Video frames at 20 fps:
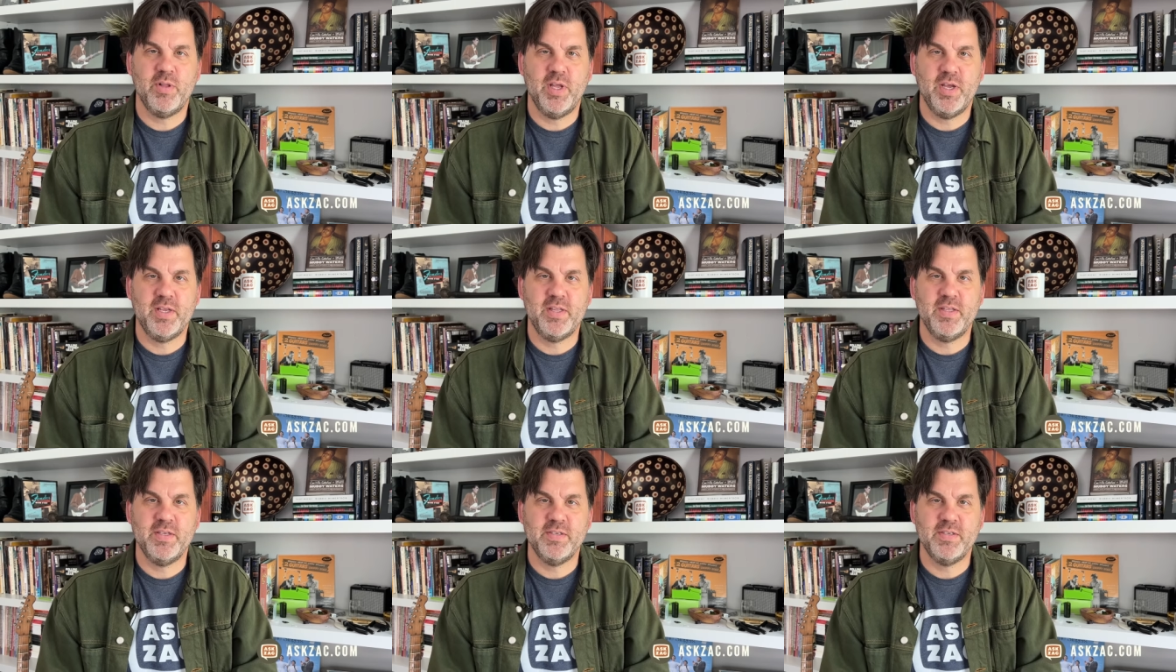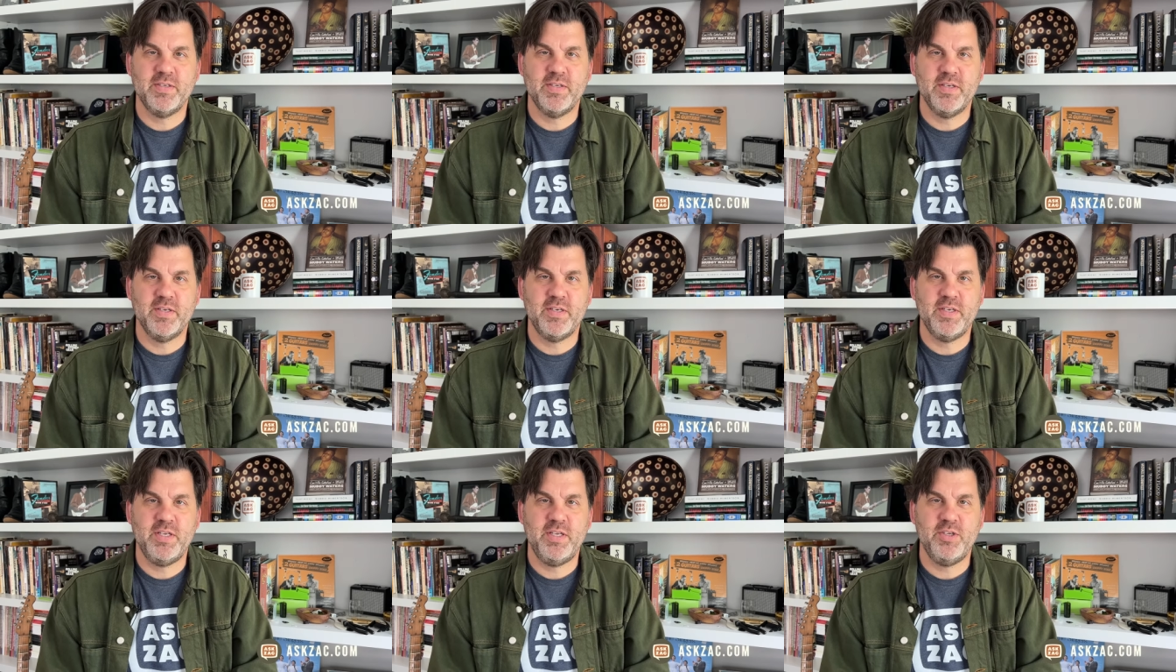like this uh,
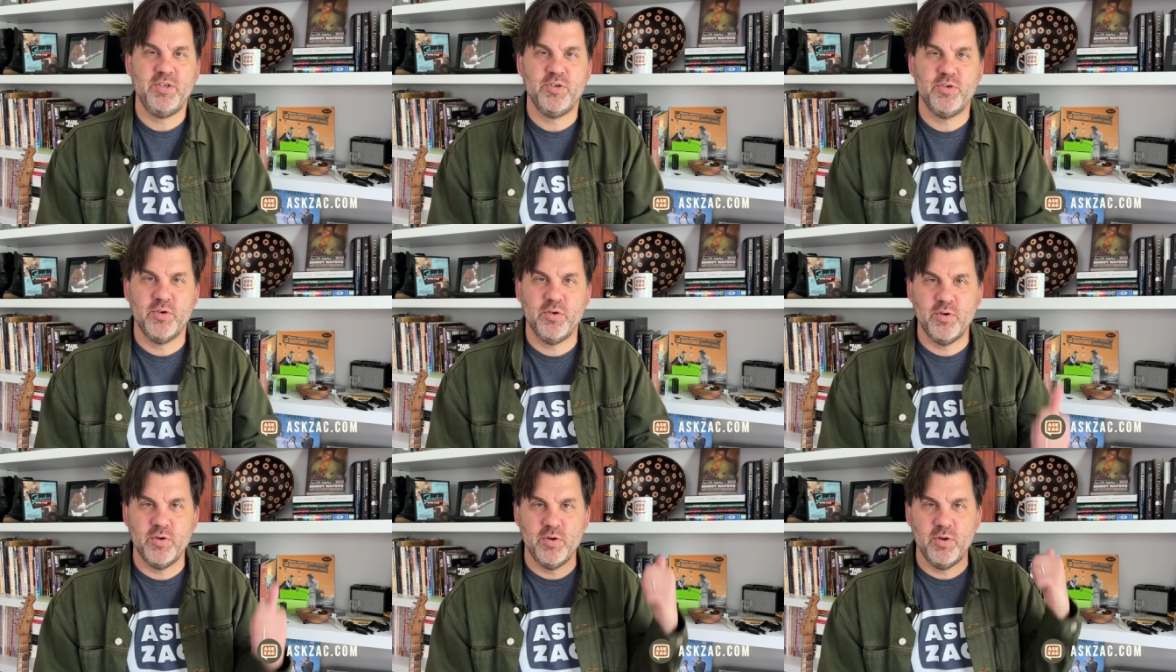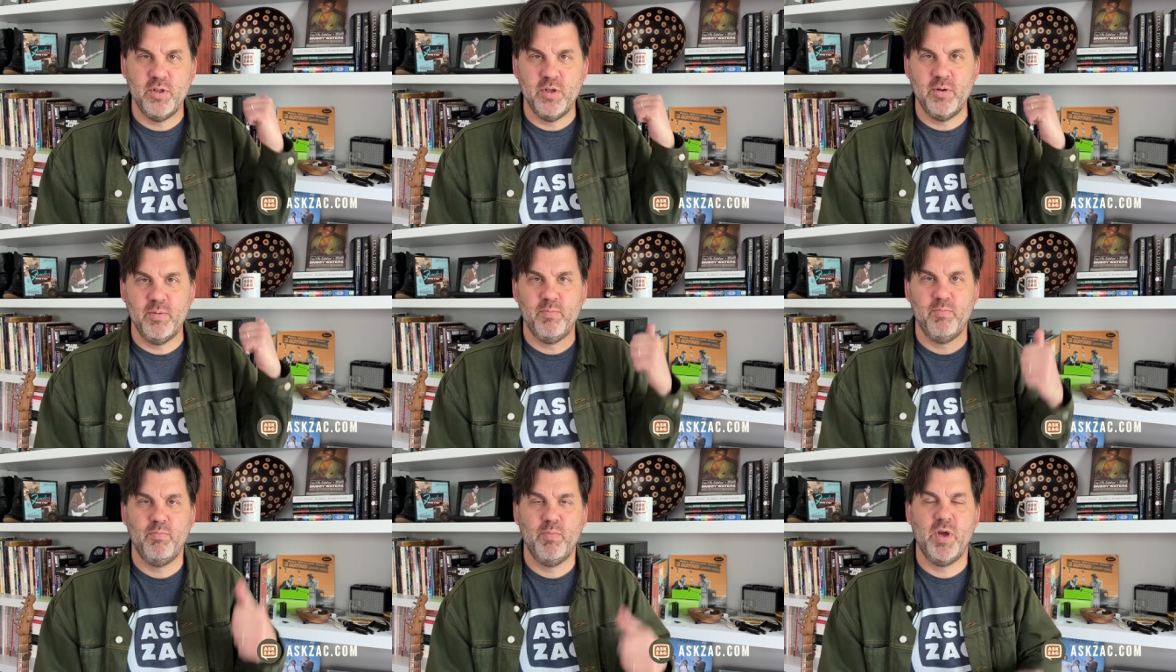t-shirt or
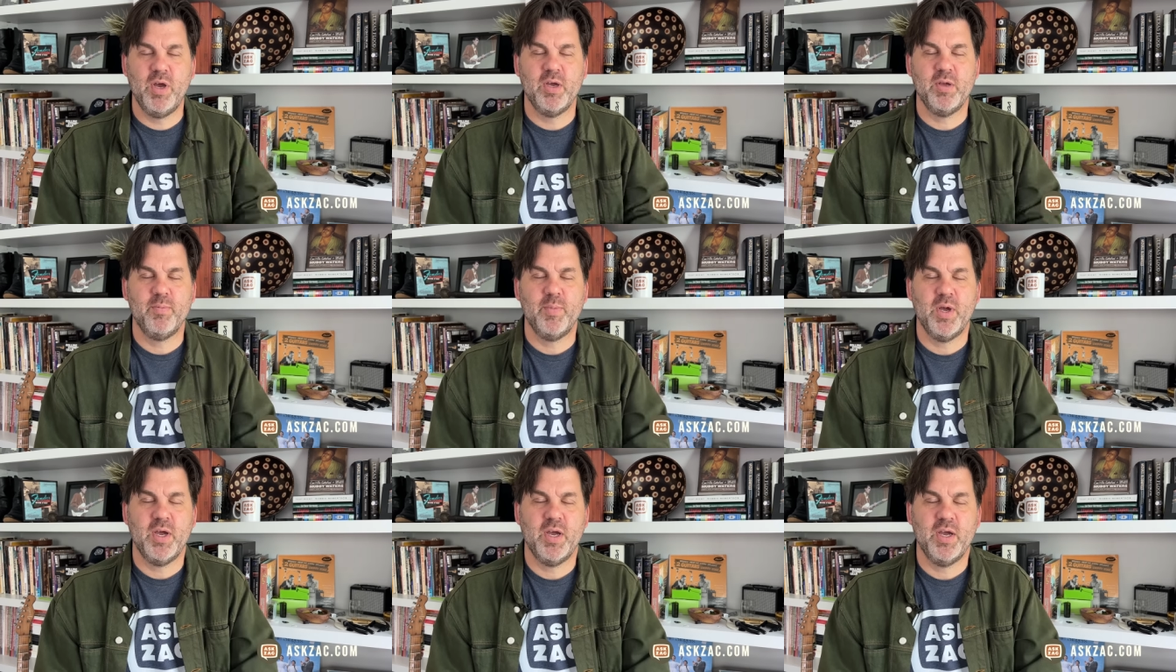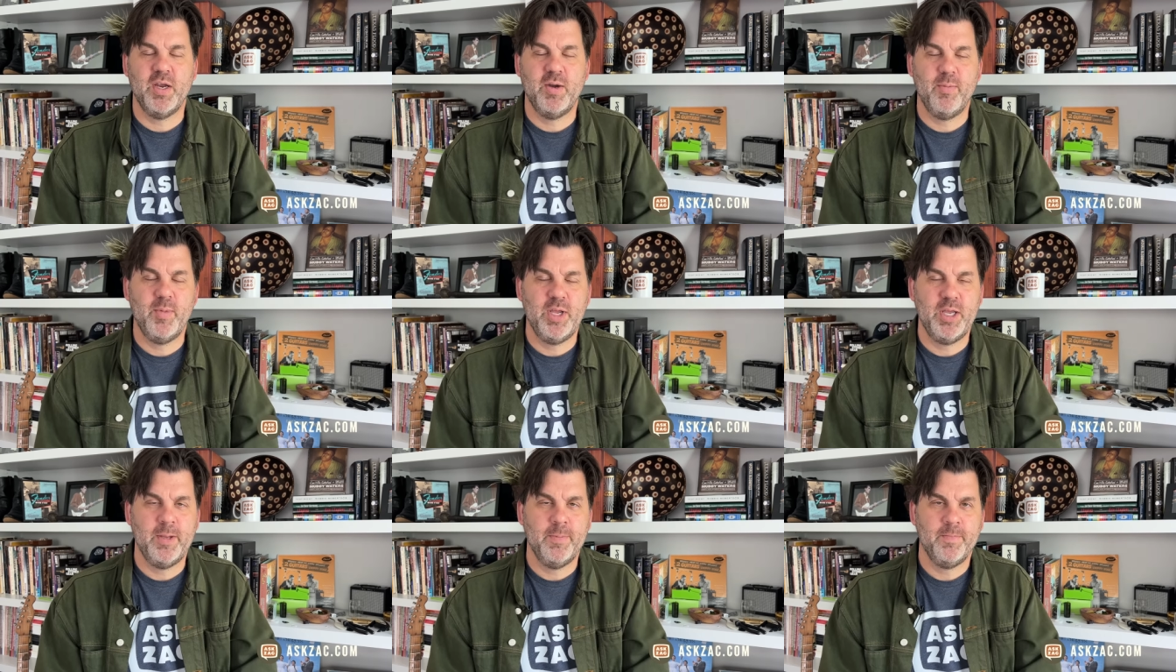the mug behind
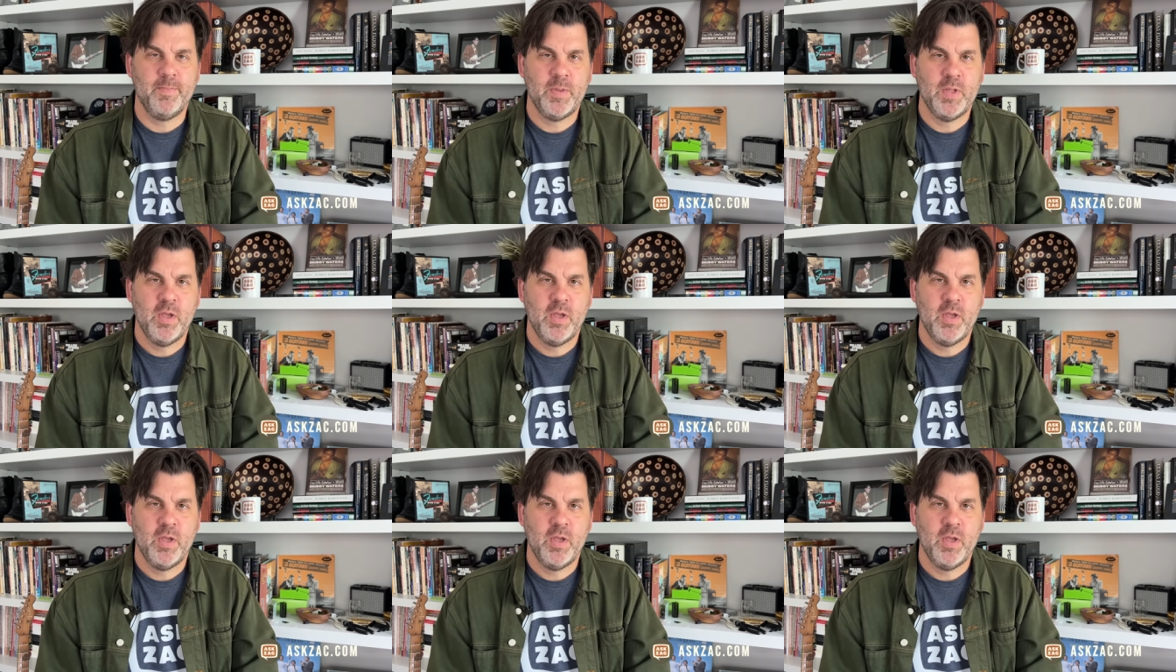me,